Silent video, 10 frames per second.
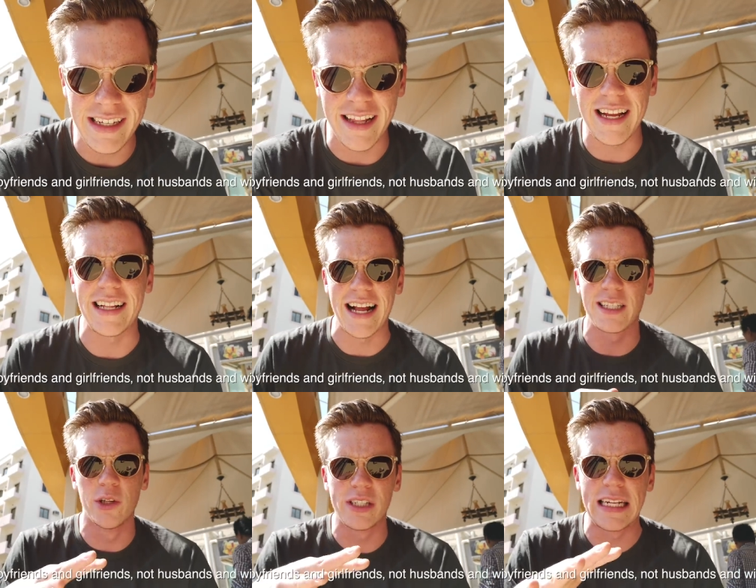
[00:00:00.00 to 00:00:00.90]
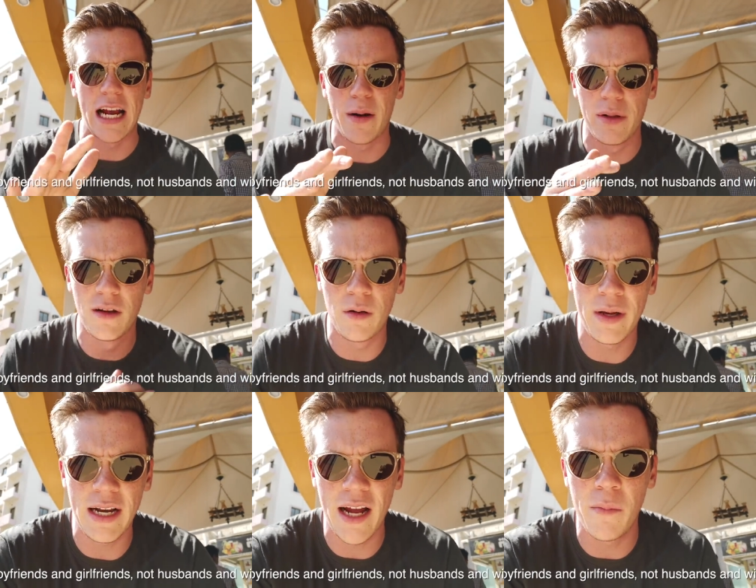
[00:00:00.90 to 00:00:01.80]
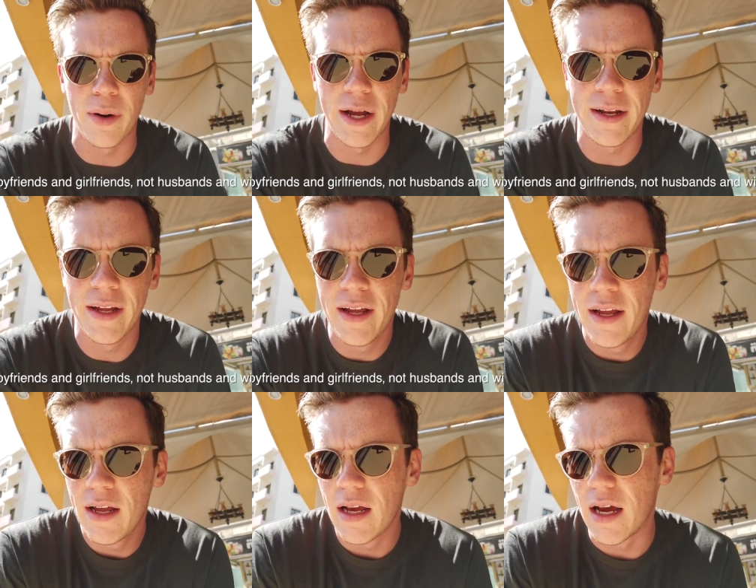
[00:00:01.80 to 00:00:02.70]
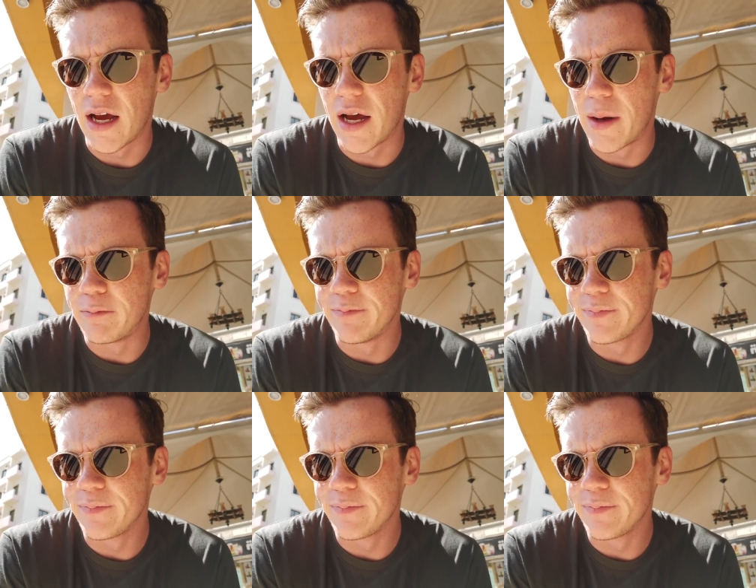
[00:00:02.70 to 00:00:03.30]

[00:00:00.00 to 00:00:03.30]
I think that's loosening up a little bit now, but um,